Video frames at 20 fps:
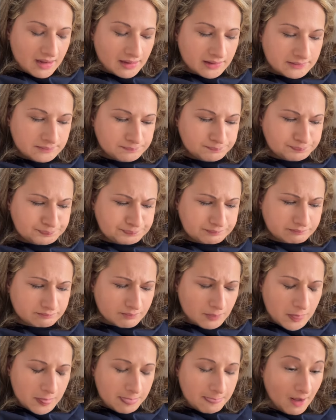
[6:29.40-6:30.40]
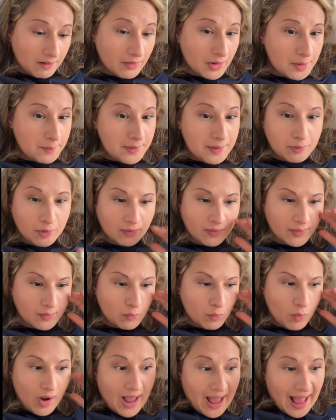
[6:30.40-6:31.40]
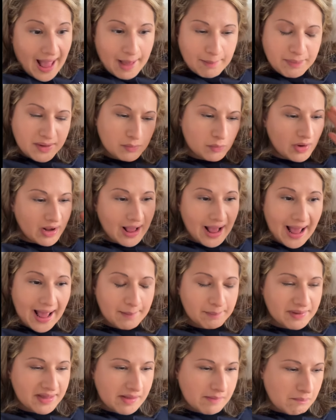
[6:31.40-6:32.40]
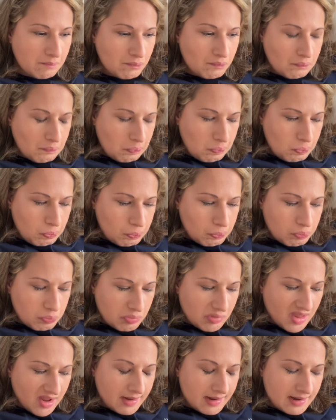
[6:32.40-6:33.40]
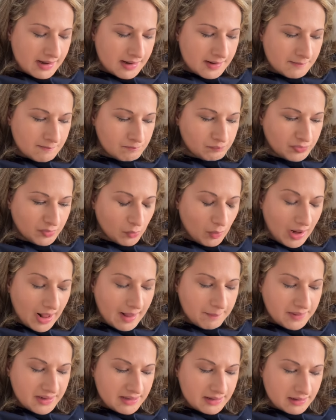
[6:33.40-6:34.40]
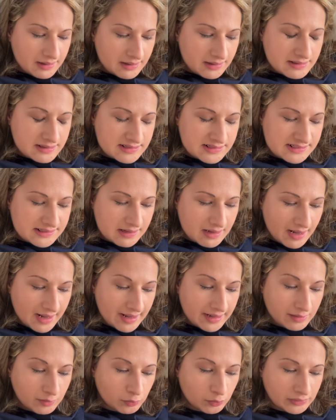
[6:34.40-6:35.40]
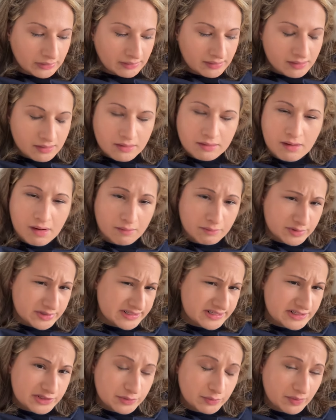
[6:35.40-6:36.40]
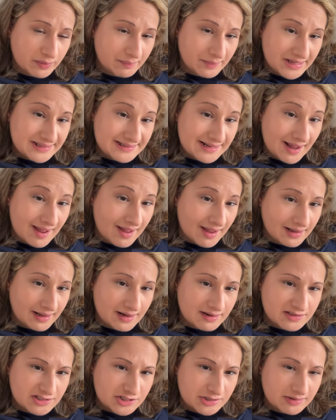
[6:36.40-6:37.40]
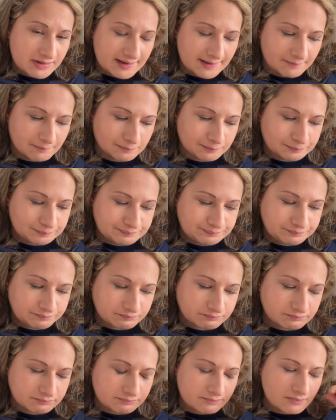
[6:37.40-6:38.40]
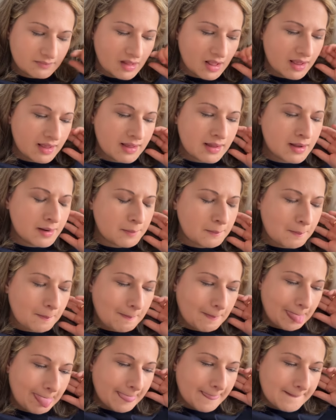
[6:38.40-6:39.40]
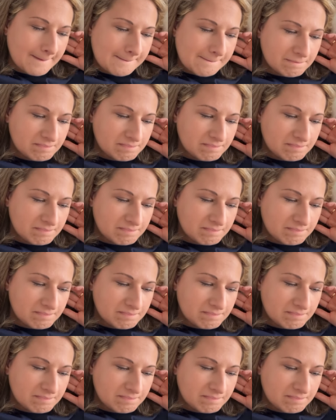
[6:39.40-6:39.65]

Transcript: And a lot of people are like, what happened? What happened? And what happened is I had a really good conversation with my dad, actually. And